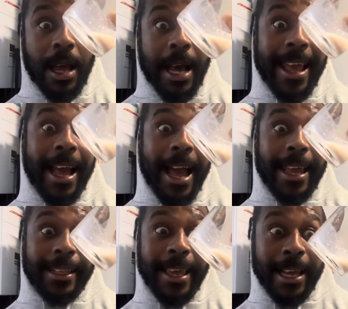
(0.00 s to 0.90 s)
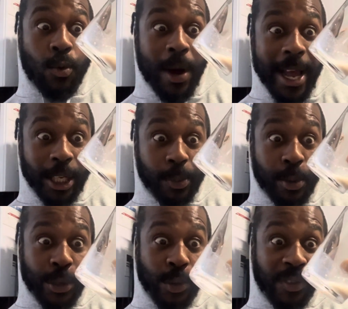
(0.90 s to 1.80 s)
I take a while to
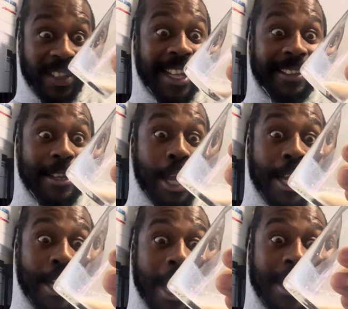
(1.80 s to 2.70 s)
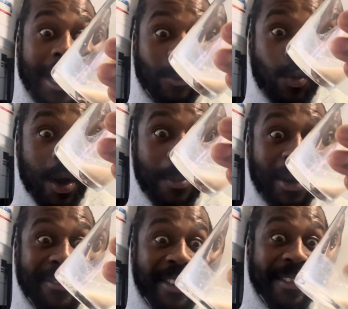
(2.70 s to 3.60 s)
produce that, and that's
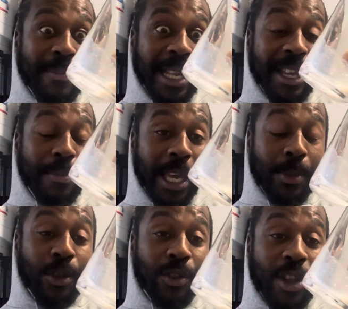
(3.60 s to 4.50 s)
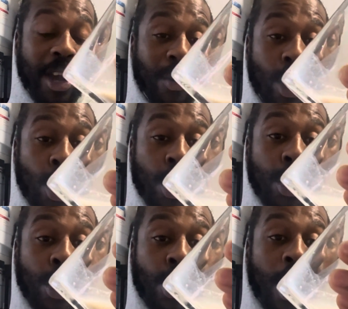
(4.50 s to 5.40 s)
1.5 million babies. Now,
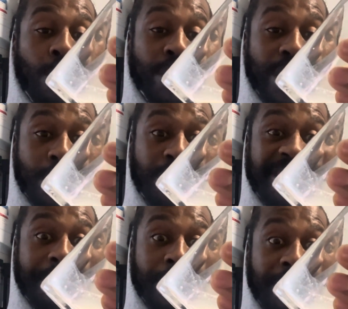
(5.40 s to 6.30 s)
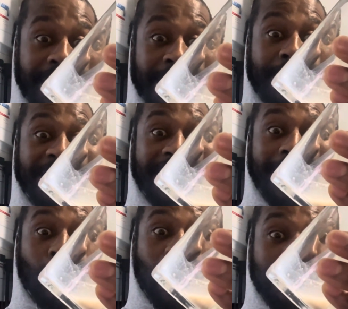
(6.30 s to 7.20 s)
I wish I could separate them and
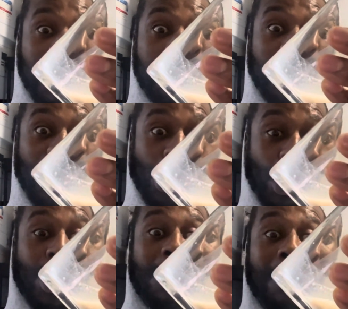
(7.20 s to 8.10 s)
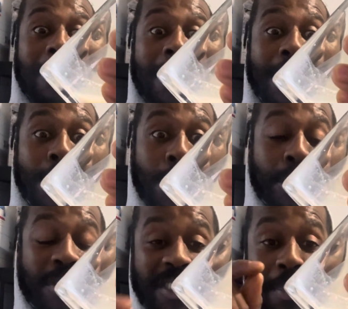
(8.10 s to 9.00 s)
sell one baby each. You know,
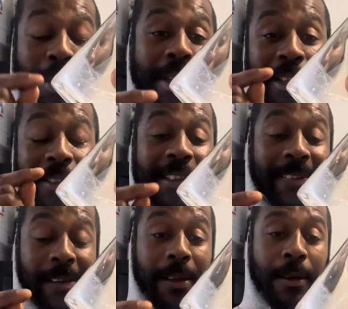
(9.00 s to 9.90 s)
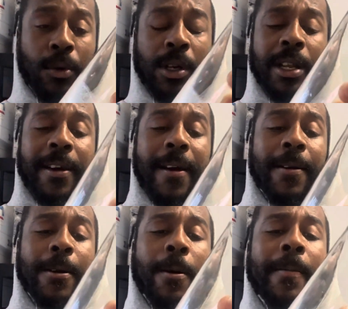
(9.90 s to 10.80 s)
separate it. I wonder
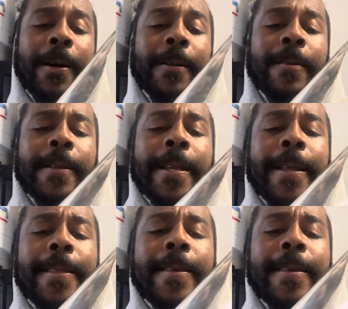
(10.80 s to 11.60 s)
how I go about doing that.